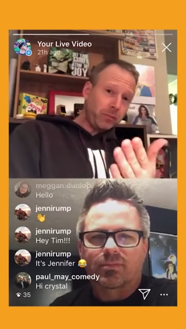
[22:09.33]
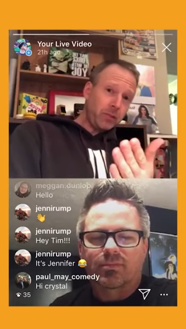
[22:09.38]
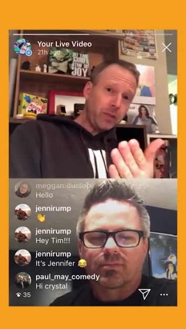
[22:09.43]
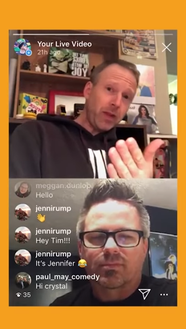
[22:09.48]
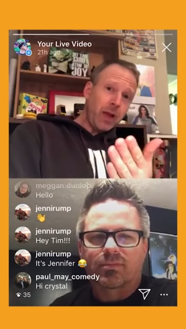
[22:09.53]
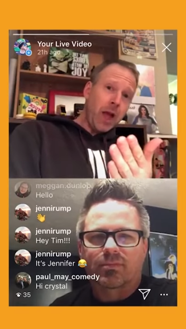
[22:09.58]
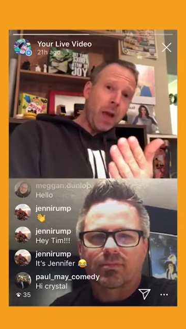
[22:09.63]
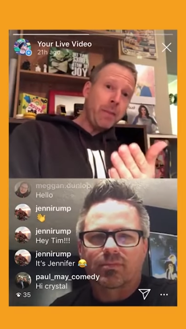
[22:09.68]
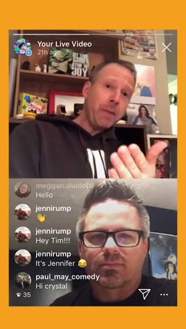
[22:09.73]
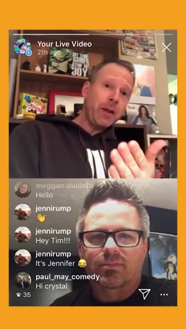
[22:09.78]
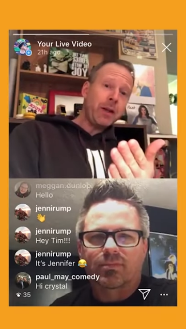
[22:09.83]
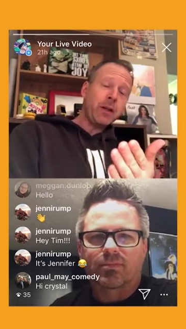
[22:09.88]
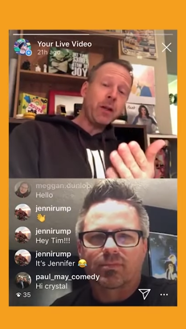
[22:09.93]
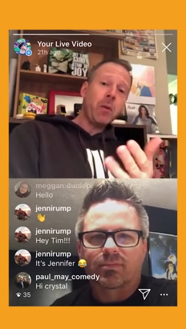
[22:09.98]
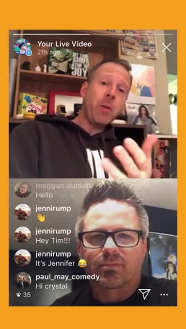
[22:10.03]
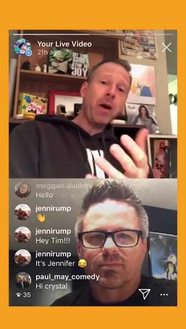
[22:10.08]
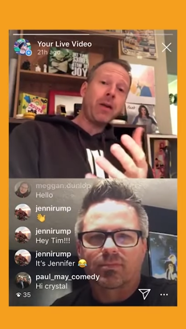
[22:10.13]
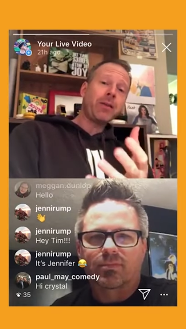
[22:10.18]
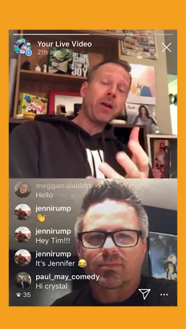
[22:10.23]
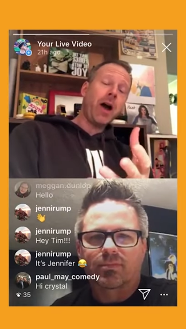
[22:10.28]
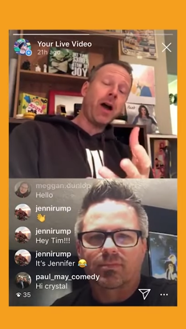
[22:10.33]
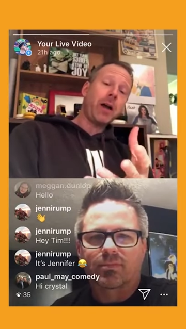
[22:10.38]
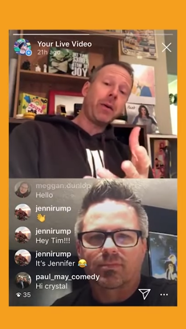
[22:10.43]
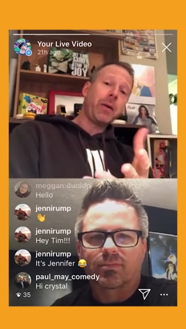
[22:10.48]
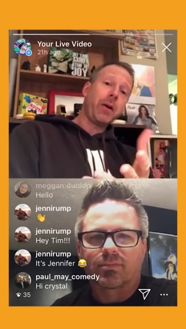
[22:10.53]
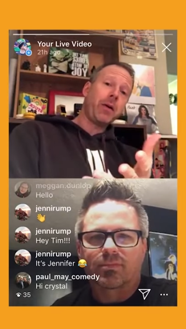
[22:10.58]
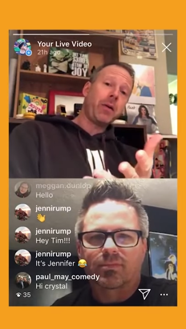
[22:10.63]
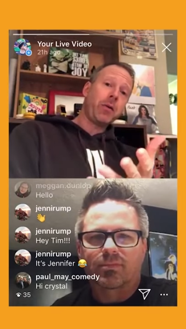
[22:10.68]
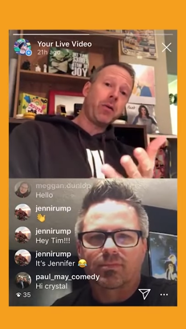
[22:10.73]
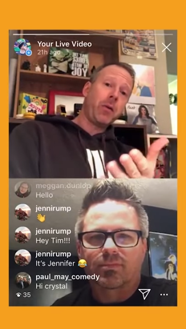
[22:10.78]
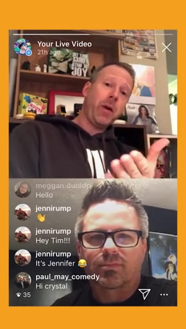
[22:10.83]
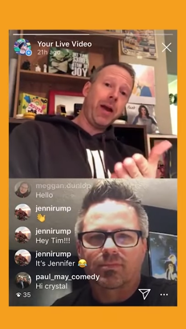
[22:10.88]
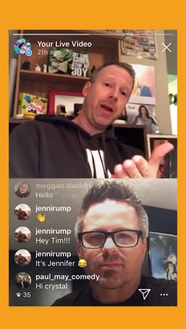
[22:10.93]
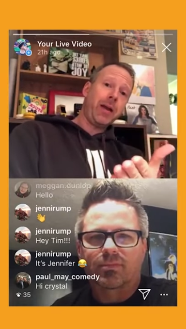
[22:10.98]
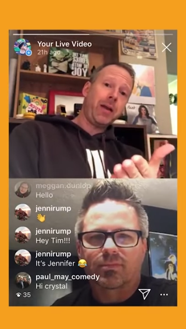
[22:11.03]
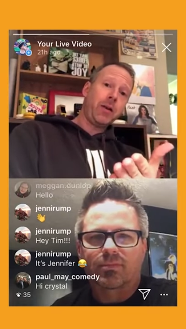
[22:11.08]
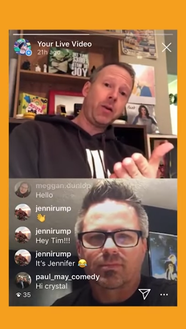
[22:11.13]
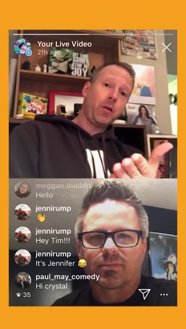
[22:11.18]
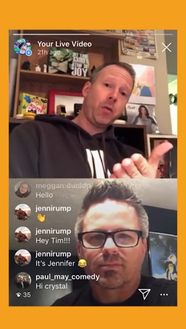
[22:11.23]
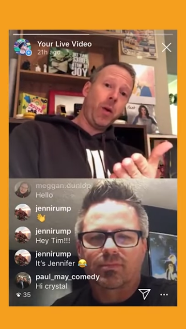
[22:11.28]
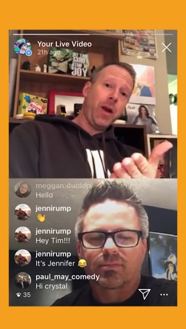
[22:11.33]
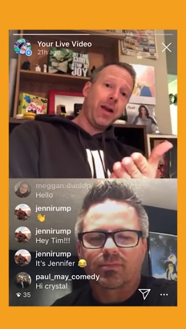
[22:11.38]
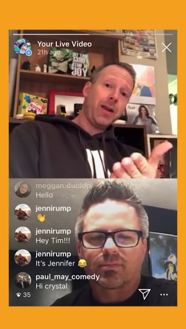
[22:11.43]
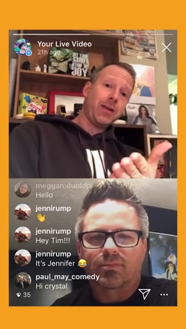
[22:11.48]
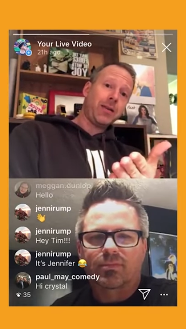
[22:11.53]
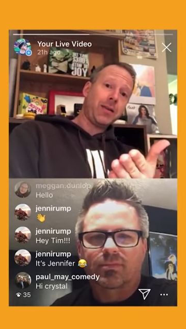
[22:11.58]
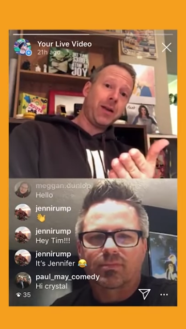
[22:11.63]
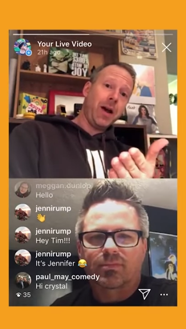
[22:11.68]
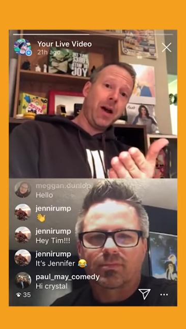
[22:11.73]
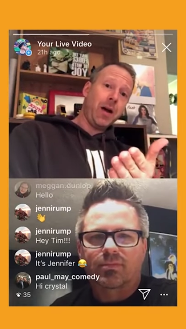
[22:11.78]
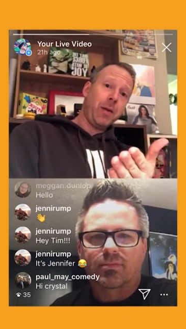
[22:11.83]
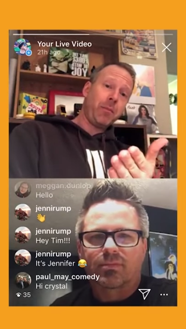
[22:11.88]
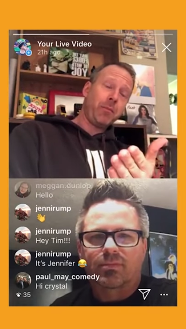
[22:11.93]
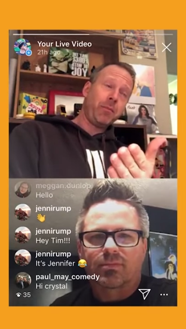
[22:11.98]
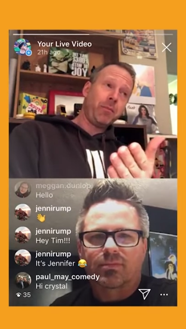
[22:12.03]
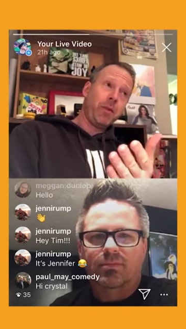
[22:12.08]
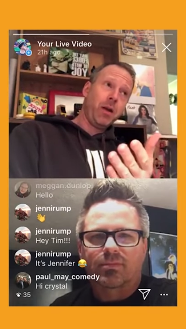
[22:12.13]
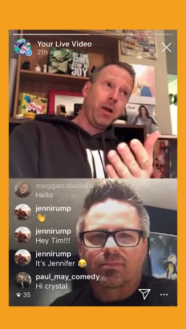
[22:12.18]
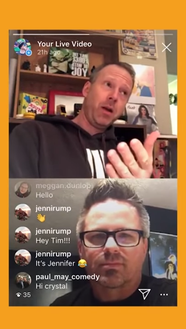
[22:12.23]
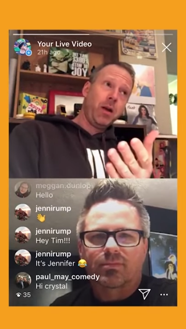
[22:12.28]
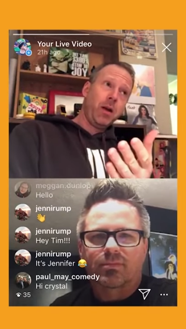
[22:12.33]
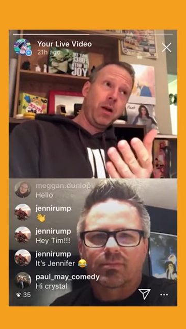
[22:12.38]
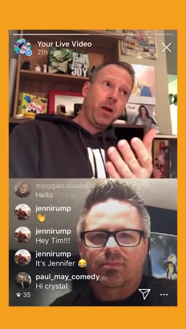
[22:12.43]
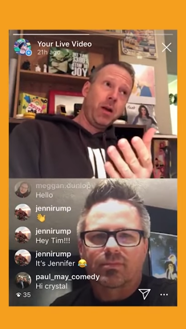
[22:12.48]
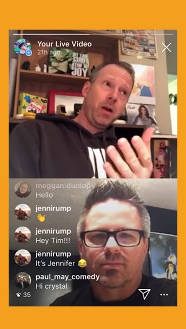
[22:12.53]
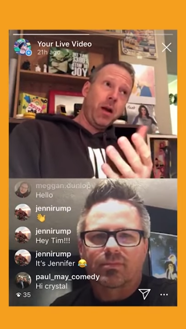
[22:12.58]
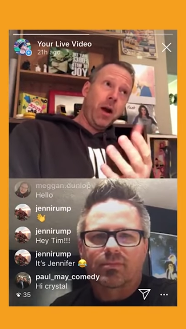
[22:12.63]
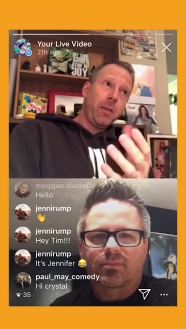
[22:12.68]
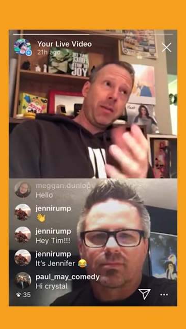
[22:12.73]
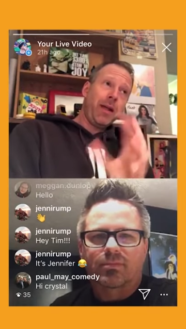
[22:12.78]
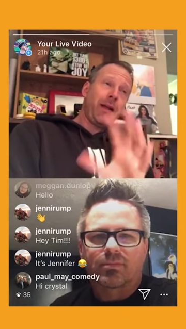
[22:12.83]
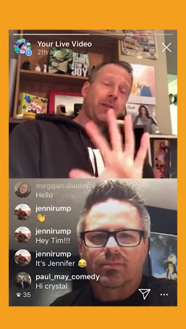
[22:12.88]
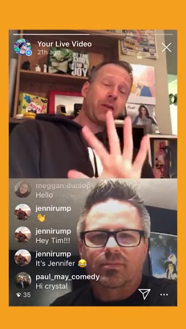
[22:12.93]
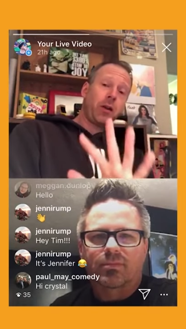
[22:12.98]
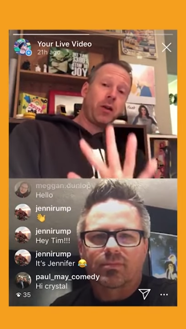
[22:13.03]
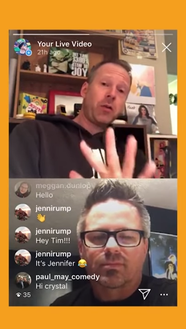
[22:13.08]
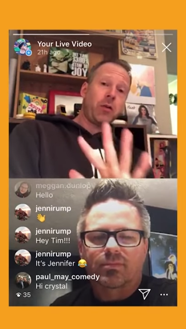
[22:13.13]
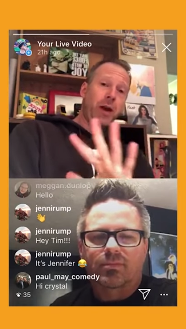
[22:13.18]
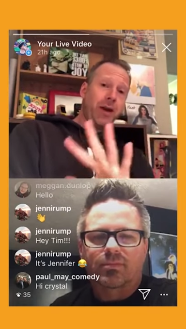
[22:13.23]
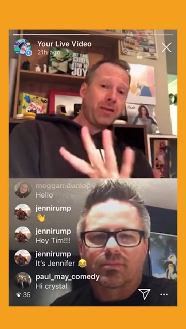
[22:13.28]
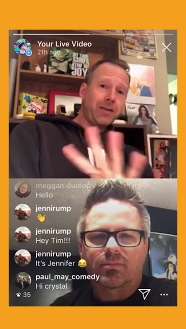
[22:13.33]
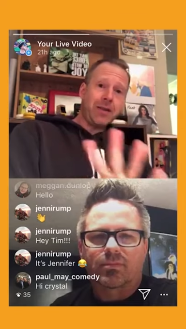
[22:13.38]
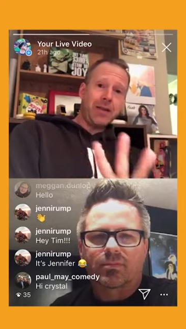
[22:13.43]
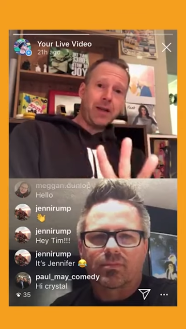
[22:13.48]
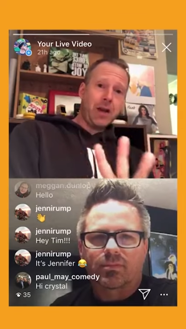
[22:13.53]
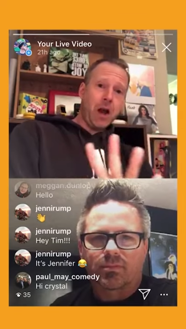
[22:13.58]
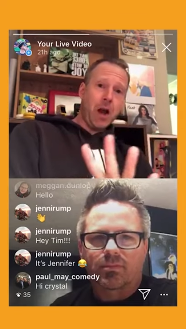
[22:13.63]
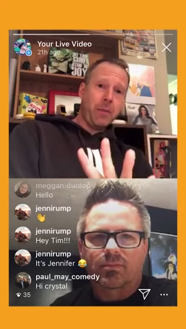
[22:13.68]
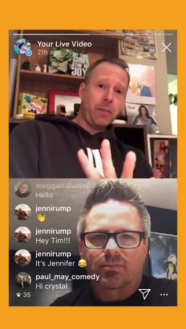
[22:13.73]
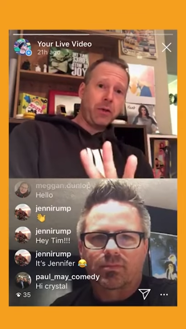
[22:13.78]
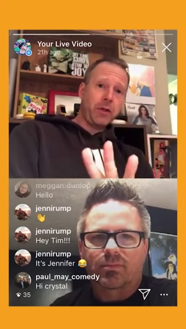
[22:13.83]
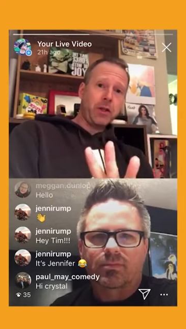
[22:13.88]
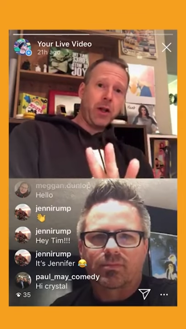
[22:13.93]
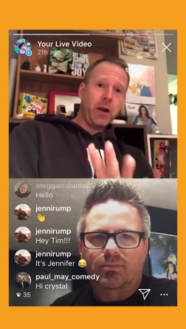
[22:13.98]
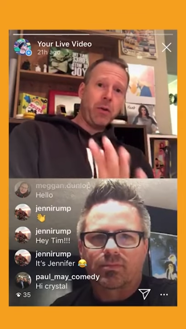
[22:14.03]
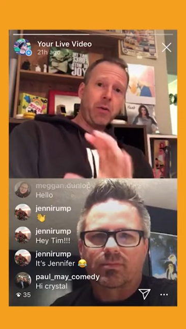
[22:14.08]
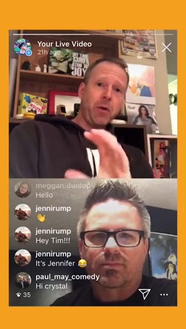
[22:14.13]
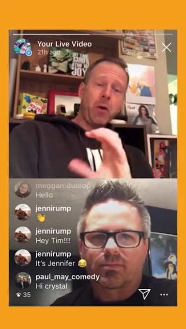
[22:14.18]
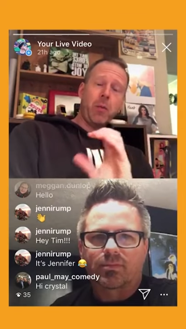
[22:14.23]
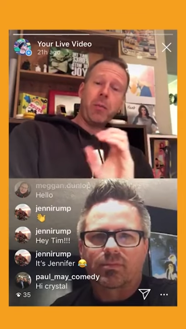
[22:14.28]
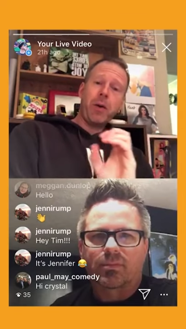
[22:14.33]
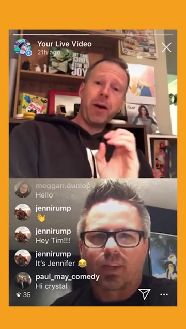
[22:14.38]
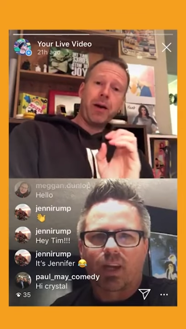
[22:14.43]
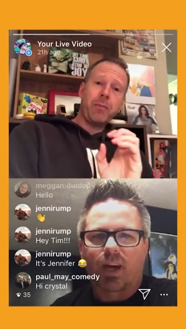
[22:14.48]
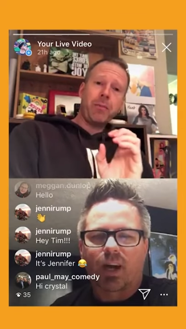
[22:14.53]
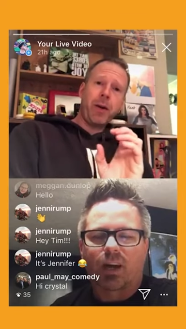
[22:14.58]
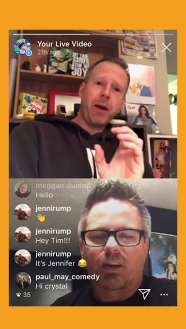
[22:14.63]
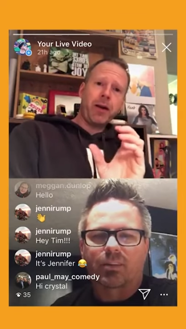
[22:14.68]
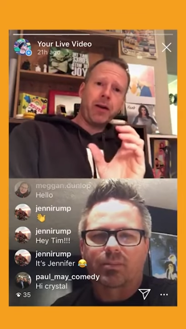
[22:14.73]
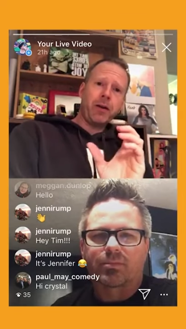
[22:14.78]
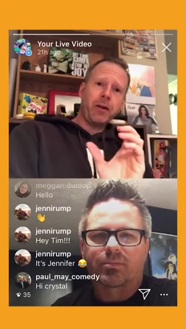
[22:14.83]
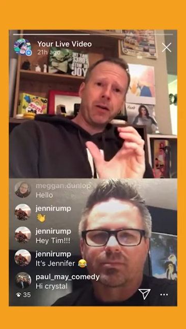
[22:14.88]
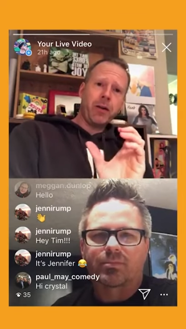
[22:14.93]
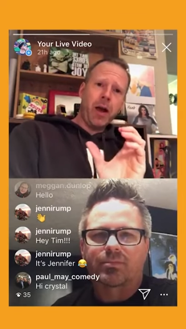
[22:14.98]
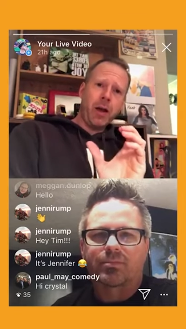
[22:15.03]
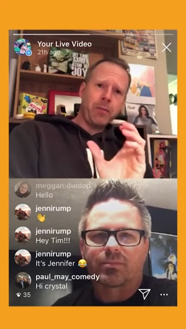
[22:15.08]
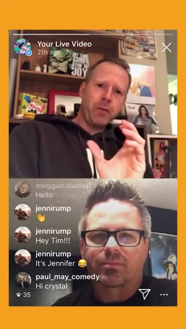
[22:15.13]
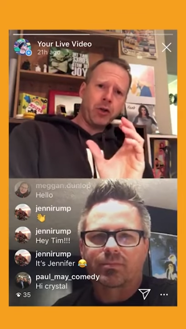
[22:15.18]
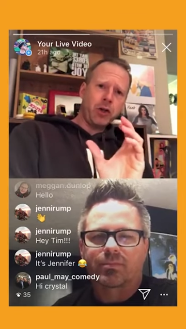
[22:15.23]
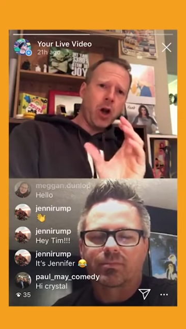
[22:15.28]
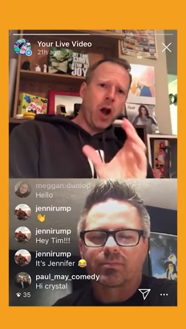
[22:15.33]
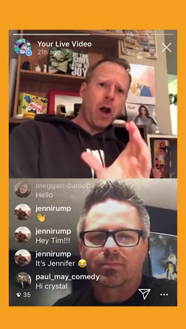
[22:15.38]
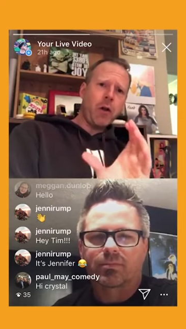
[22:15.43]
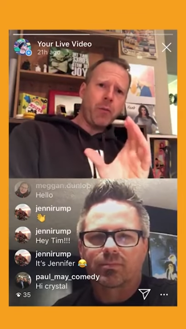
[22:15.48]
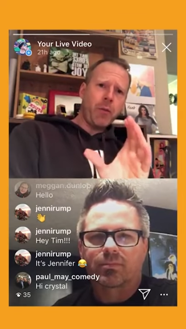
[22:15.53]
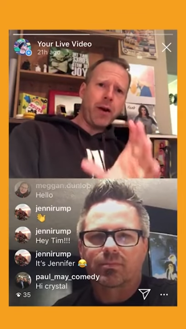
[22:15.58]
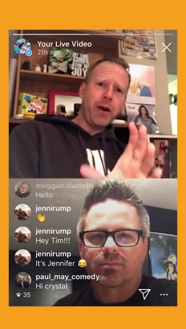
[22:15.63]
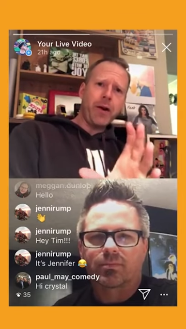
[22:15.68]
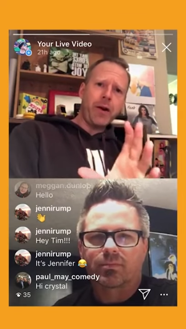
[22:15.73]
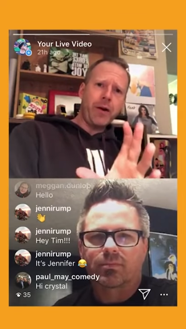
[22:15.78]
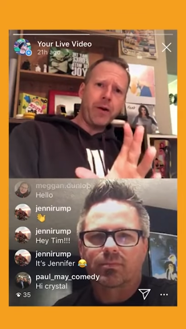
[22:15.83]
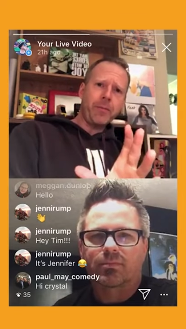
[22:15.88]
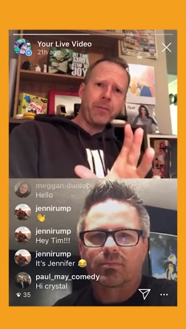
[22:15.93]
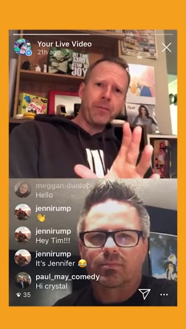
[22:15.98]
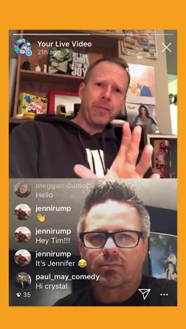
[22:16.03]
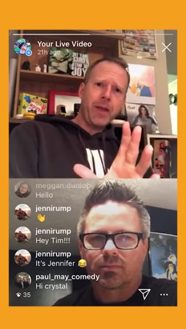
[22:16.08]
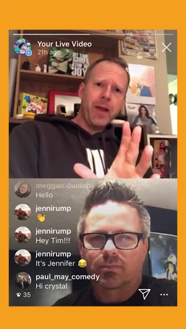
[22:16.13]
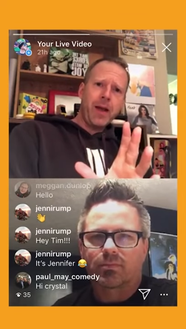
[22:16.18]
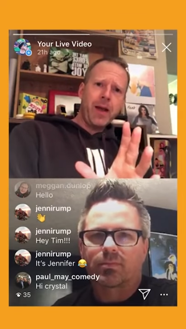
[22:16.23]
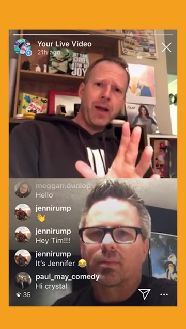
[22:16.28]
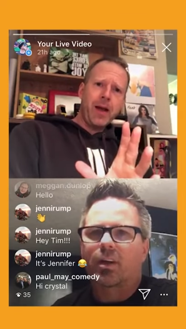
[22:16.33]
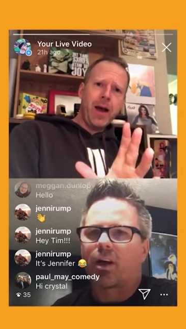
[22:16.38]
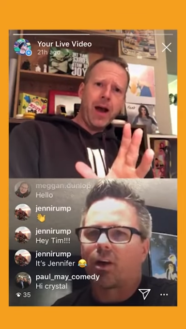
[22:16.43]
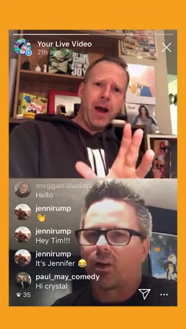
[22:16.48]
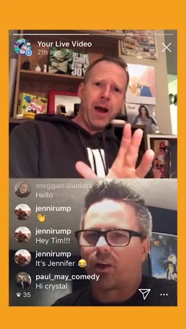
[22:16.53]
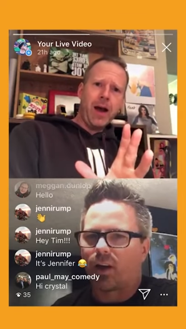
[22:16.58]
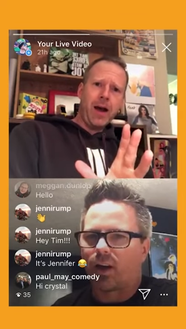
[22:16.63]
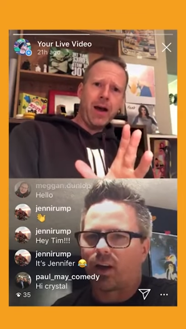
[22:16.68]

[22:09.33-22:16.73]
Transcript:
Speaker 1: I mean, you want to talk about great, great. Um, I mean, that's a great sitcom in general, but but um, John Ritter oh. uh,